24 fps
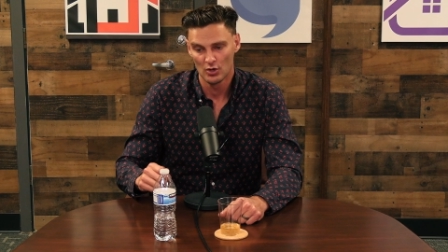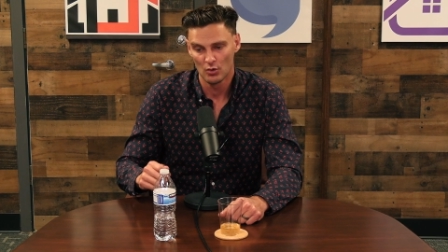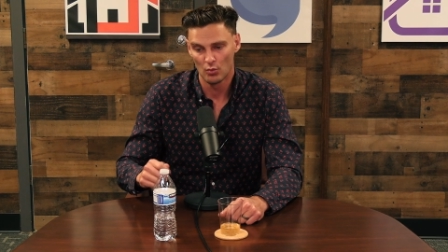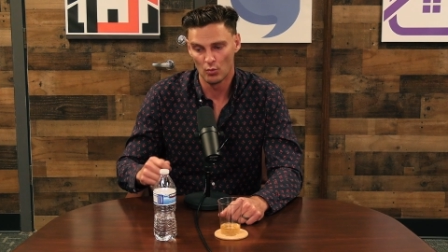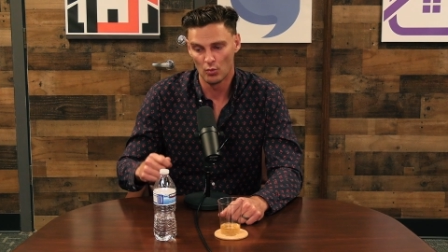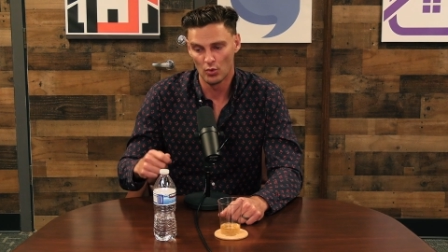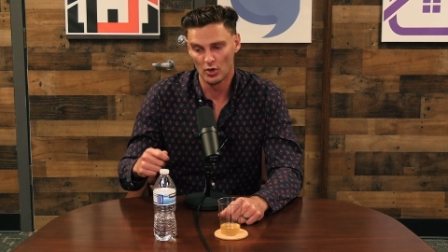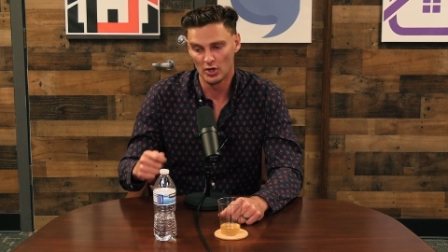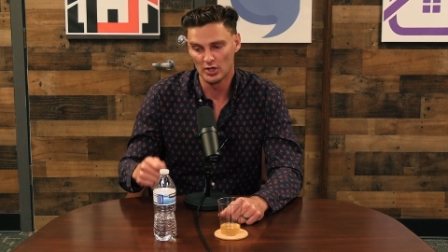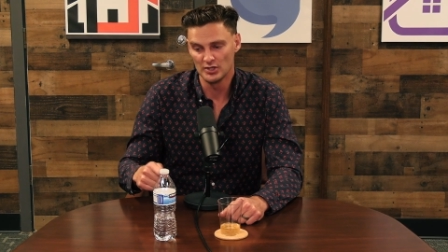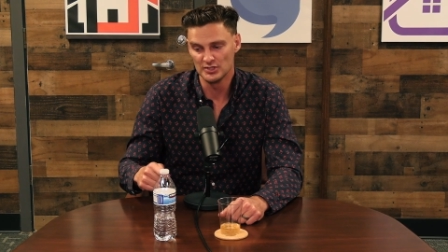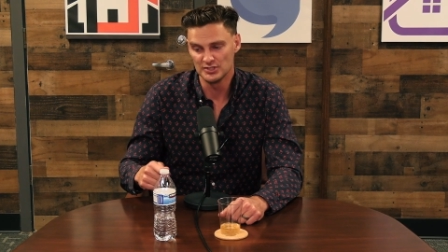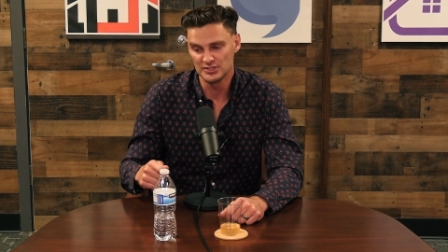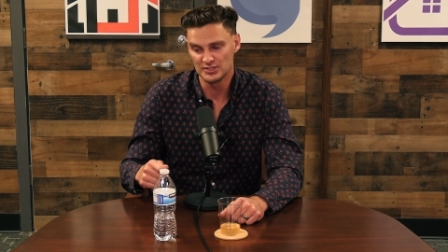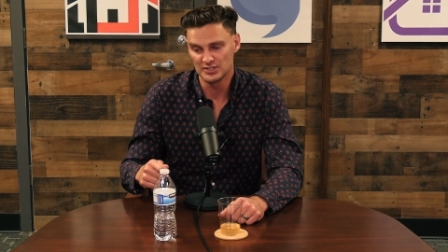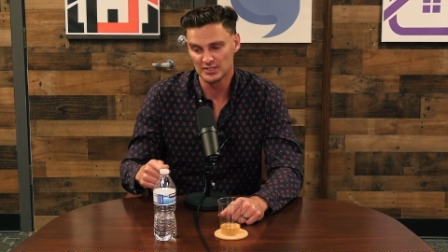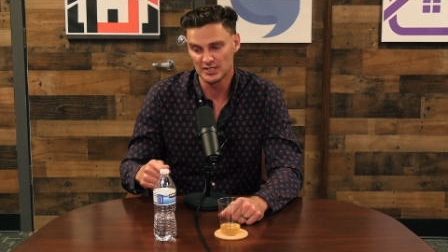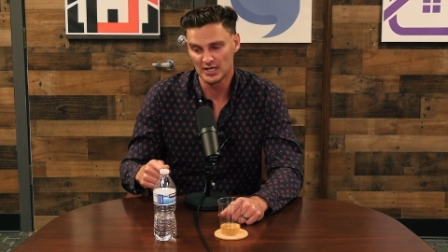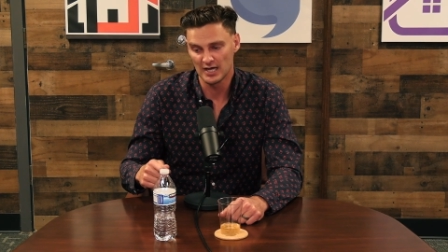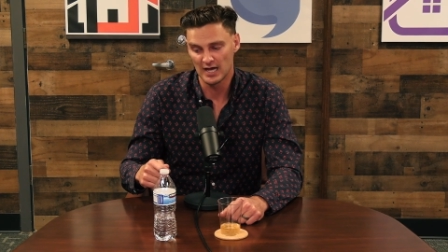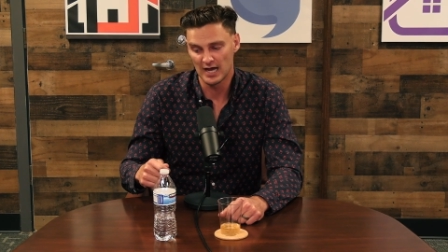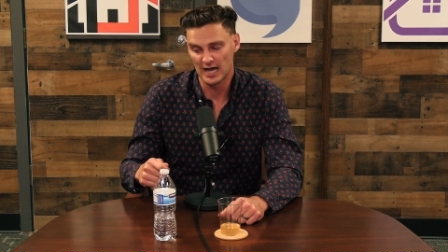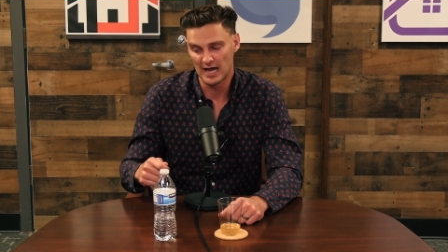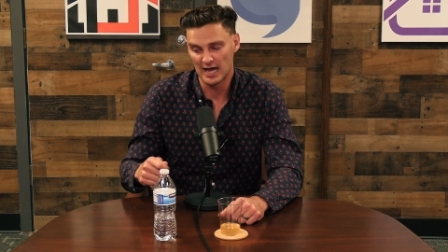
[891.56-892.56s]
was
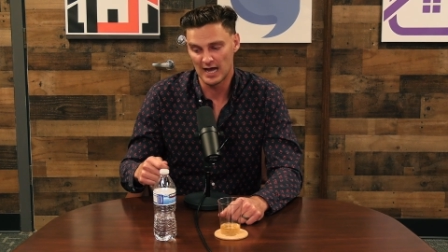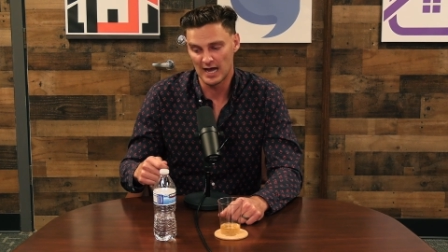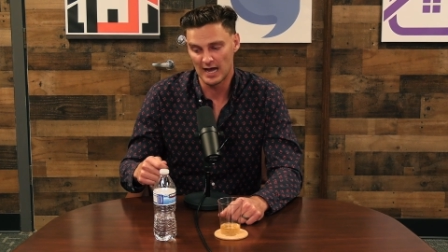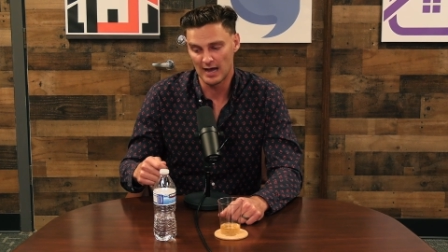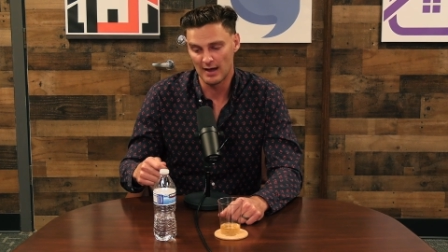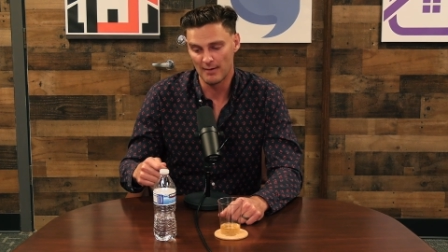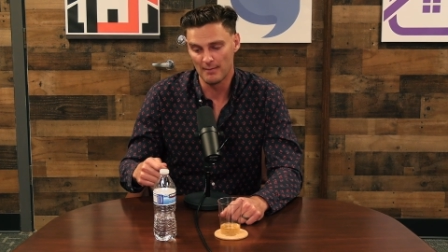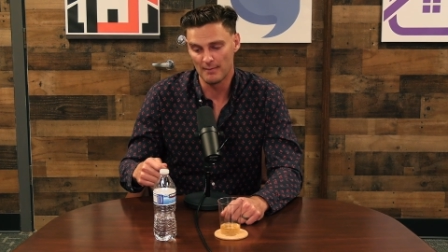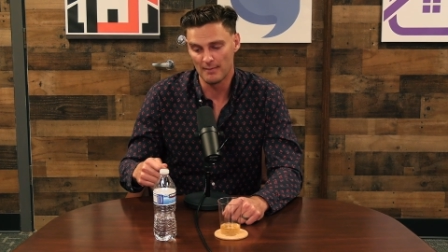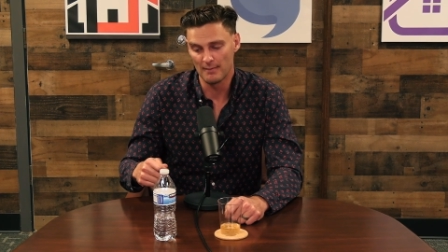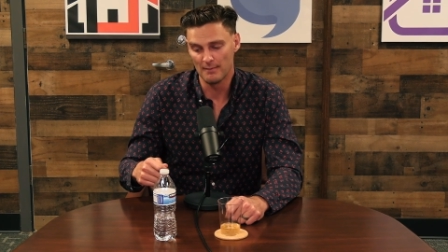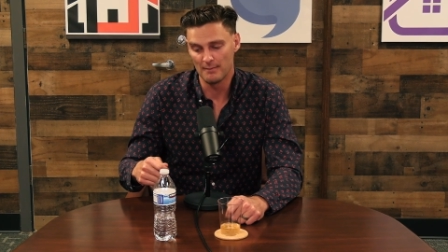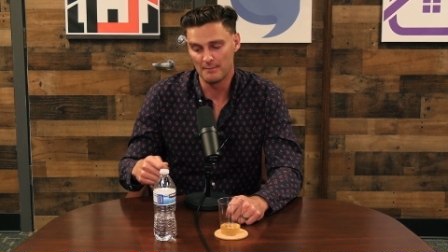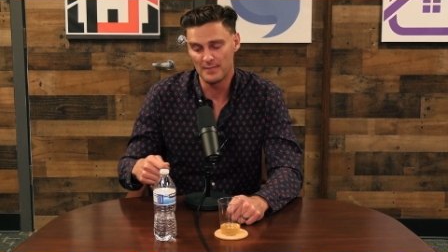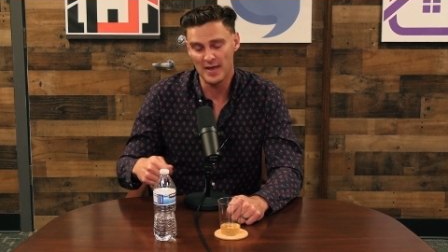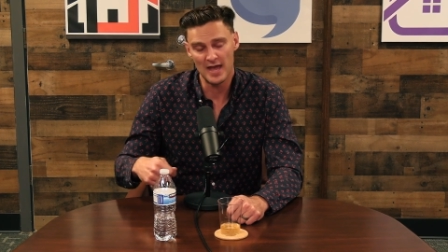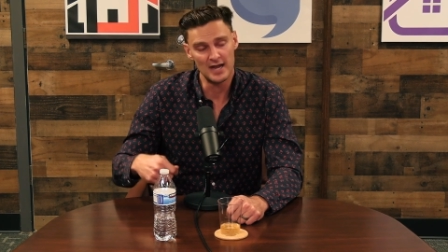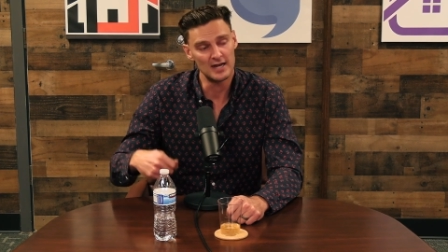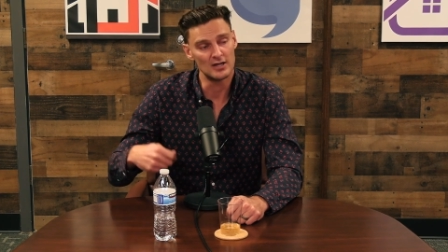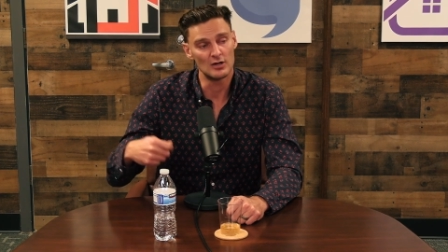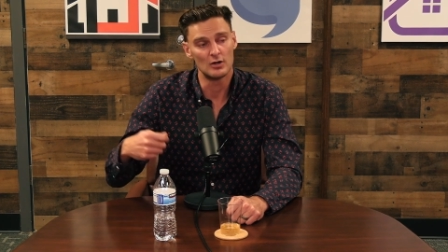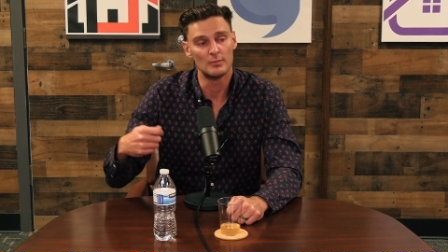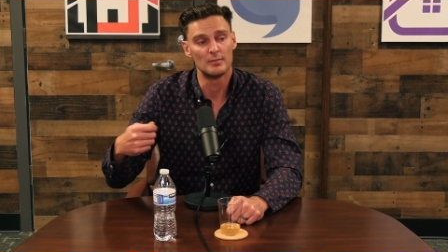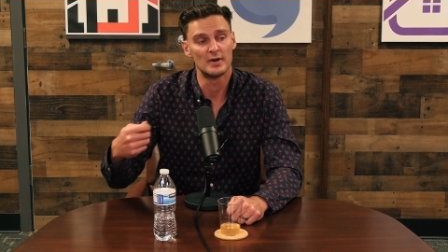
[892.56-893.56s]
uh,
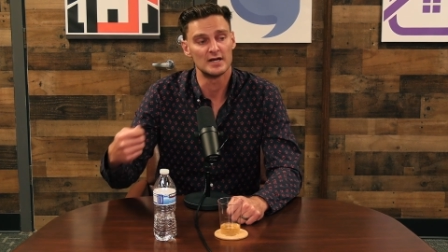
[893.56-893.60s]
betting on